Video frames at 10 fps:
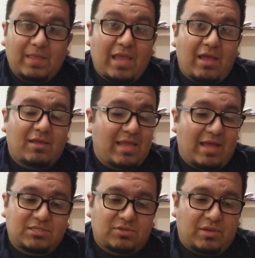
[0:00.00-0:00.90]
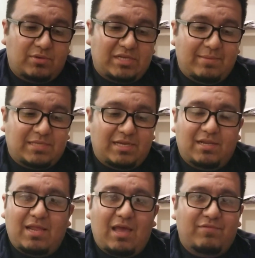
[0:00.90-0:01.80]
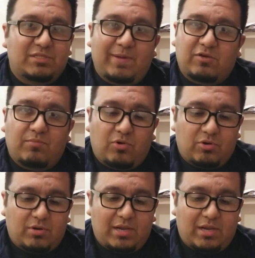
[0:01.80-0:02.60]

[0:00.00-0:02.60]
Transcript: Yeah. And so there were times I didn't have Inspector Border,